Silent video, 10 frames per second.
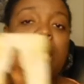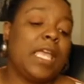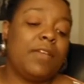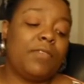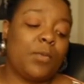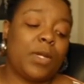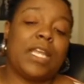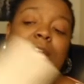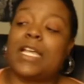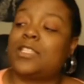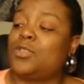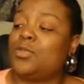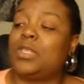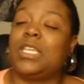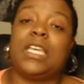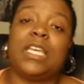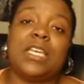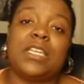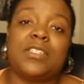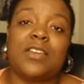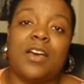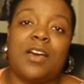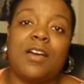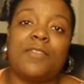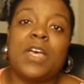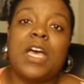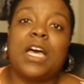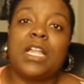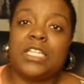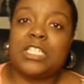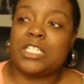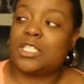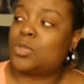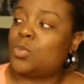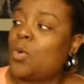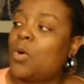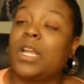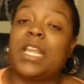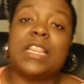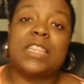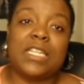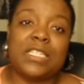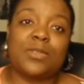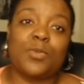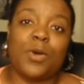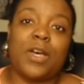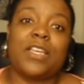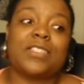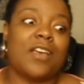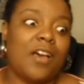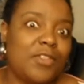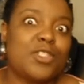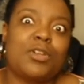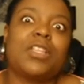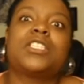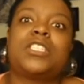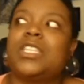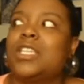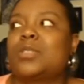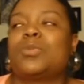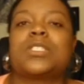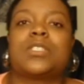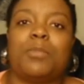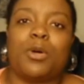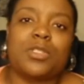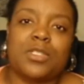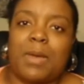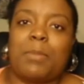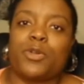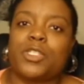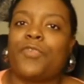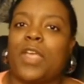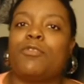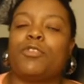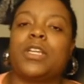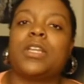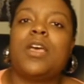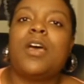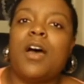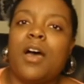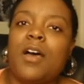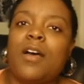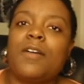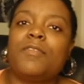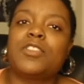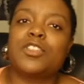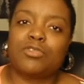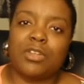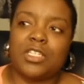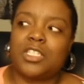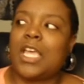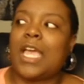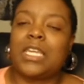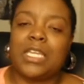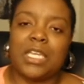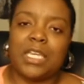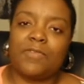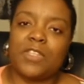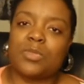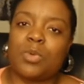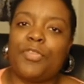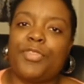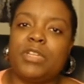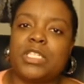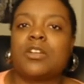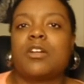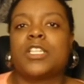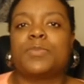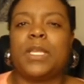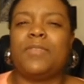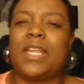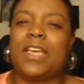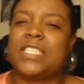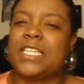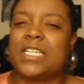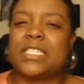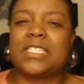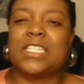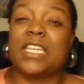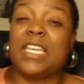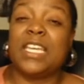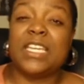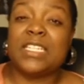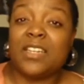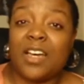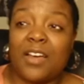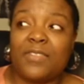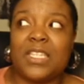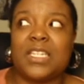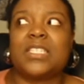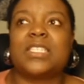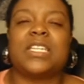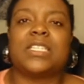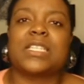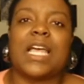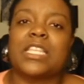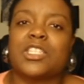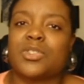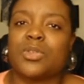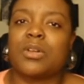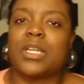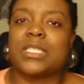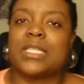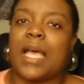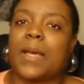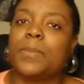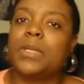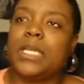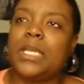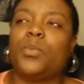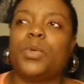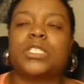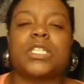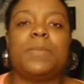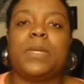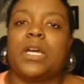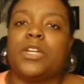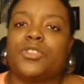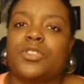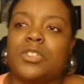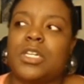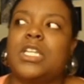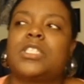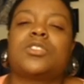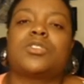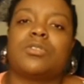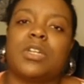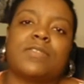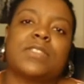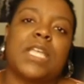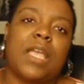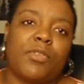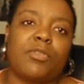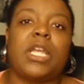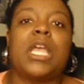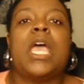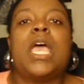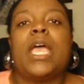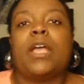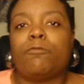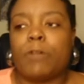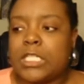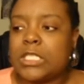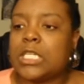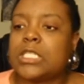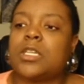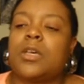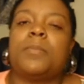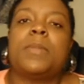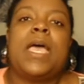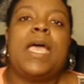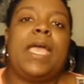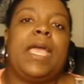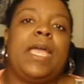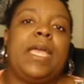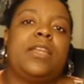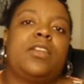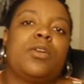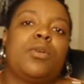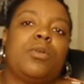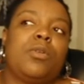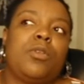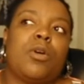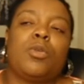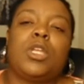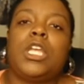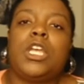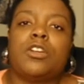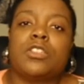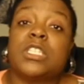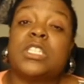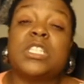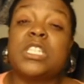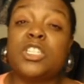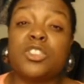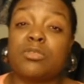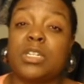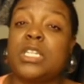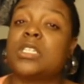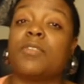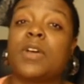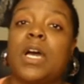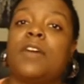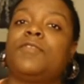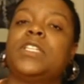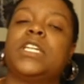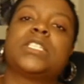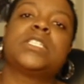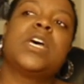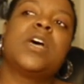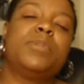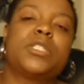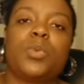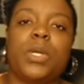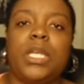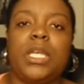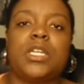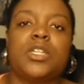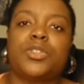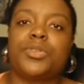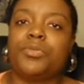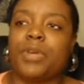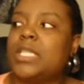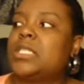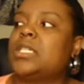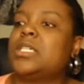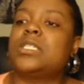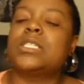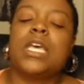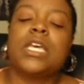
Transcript: Even when it got to the end of Allegiance Sworn, and this was, of the trilogy, this was the most my most favorite of the trilogy. I did give this one three stars, but even as it gets to the end of this, it's like the story is not complete, which can be understood. It's a story of slavery and racism and, you know, years and centuries of conflict between two races.